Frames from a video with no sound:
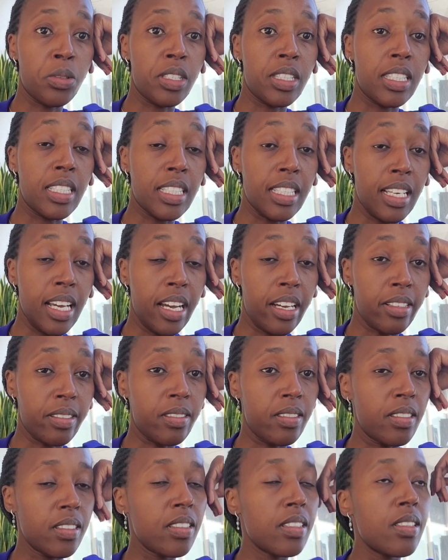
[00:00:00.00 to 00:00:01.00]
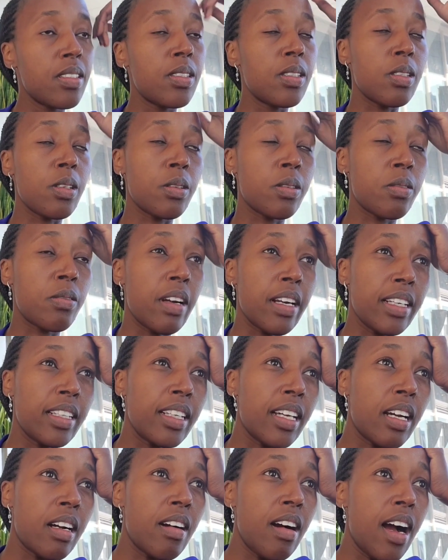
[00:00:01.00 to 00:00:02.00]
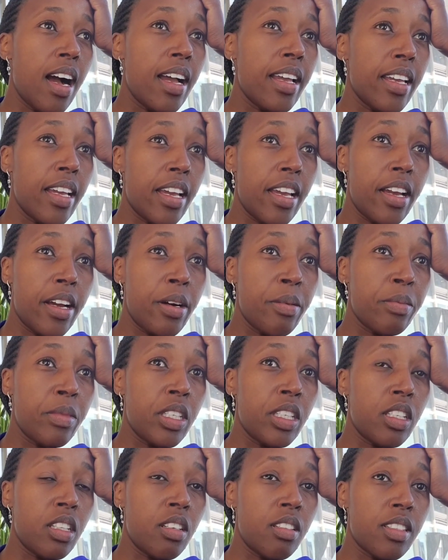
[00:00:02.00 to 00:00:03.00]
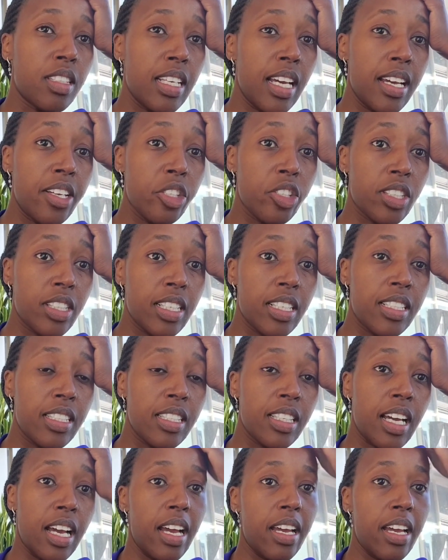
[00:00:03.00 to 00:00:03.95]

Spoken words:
Seattle. So right now I am in Los Angeles.